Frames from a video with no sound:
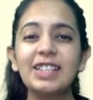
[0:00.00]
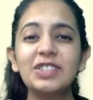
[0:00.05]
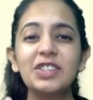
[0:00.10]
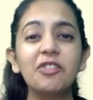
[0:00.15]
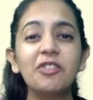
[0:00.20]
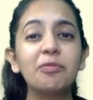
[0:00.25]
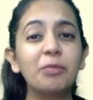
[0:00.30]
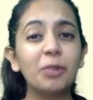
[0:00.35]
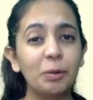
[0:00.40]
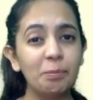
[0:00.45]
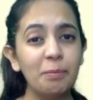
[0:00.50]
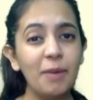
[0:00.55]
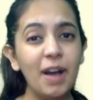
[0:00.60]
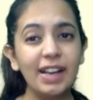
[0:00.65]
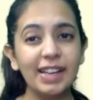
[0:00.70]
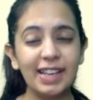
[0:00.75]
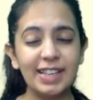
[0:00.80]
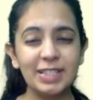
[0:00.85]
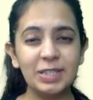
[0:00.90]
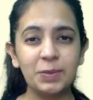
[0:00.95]
of
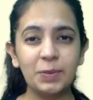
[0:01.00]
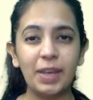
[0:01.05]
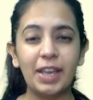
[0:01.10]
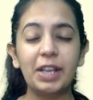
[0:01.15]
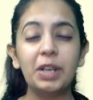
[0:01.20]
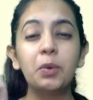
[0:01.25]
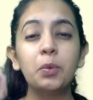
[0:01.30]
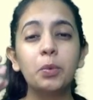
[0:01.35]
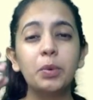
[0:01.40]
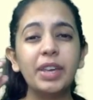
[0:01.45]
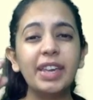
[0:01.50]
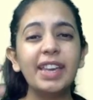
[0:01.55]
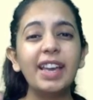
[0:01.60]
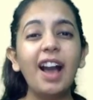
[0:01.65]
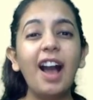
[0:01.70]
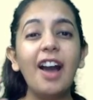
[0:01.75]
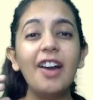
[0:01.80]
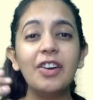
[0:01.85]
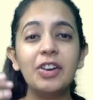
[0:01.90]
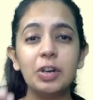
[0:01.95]
bookmark as well, we
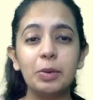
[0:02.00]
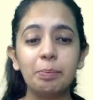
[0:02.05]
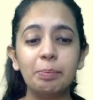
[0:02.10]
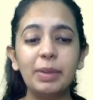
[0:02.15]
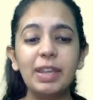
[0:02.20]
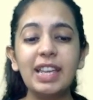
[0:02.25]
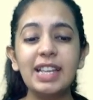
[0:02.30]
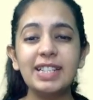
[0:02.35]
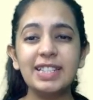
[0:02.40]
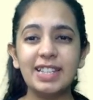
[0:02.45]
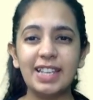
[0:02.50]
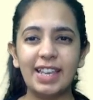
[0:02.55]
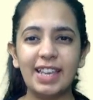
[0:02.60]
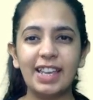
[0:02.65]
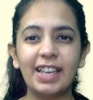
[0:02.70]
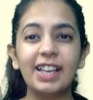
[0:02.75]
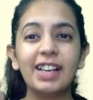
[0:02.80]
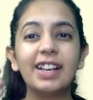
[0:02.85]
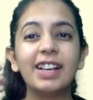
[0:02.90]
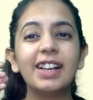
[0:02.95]
are
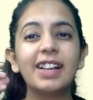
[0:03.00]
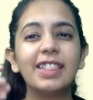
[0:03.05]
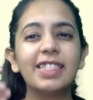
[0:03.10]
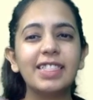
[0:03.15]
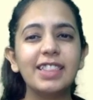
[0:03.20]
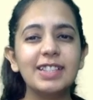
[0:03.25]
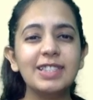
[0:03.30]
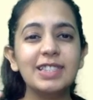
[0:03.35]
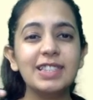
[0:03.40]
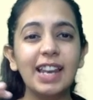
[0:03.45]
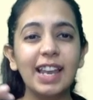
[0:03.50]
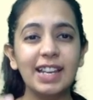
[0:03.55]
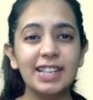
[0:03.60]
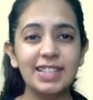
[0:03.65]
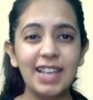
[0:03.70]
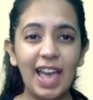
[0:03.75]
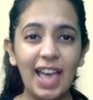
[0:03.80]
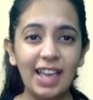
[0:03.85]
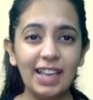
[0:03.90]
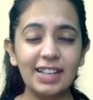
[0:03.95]
repeating the
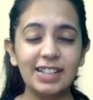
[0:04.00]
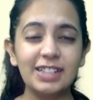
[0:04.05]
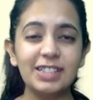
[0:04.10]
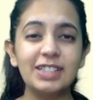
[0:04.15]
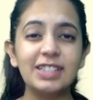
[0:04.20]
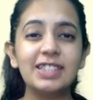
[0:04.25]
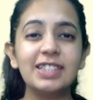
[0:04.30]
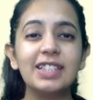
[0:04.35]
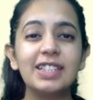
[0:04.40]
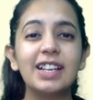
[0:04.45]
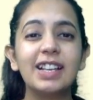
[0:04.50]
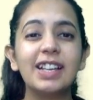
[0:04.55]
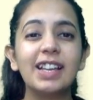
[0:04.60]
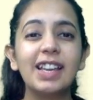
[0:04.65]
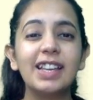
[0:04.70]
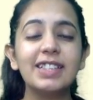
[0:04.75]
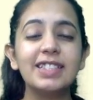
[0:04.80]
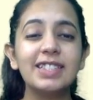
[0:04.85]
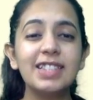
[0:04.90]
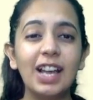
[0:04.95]
rectangles
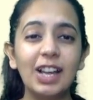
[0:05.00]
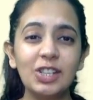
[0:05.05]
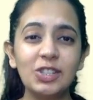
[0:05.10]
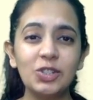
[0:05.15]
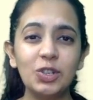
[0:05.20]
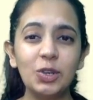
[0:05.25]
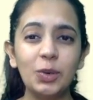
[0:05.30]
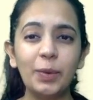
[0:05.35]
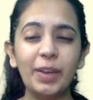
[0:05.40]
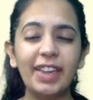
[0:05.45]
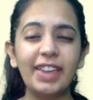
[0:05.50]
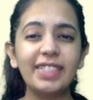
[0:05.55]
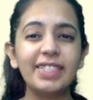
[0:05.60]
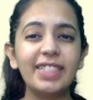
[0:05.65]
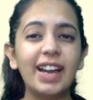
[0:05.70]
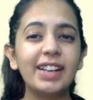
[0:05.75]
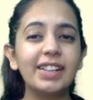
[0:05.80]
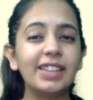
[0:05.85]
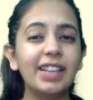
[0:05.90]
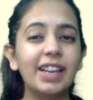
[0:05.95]
in such a way
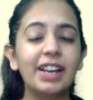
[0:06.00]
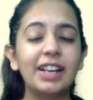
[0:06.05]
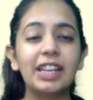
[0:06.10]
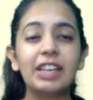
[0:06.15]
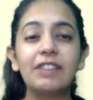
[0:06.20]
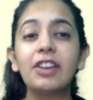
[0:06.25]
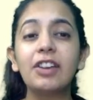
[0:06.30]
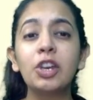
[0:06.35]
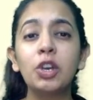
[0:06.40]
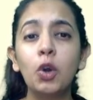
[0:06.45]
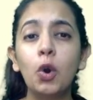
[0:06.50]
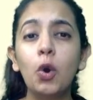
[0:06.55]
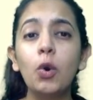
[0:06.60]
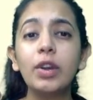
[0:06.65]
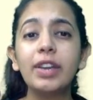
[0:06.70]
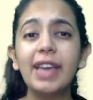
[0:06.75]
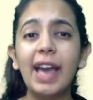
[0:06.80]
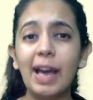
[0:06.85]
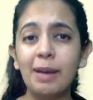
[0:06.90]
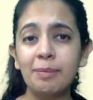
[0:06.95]
that they are leaving
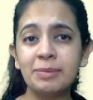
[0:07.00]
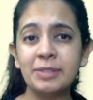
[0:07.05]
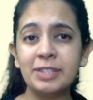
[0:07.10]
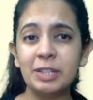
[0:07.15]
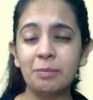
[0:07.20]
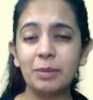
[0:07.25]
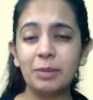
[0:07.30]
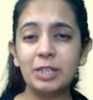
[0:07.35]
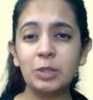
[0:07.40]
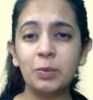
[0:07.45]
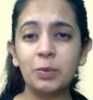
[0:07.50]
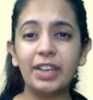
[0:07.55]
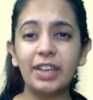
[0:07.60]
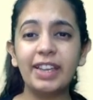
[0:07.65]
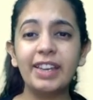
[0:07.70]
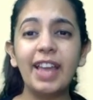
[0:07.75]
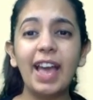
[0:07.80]
no gaps in between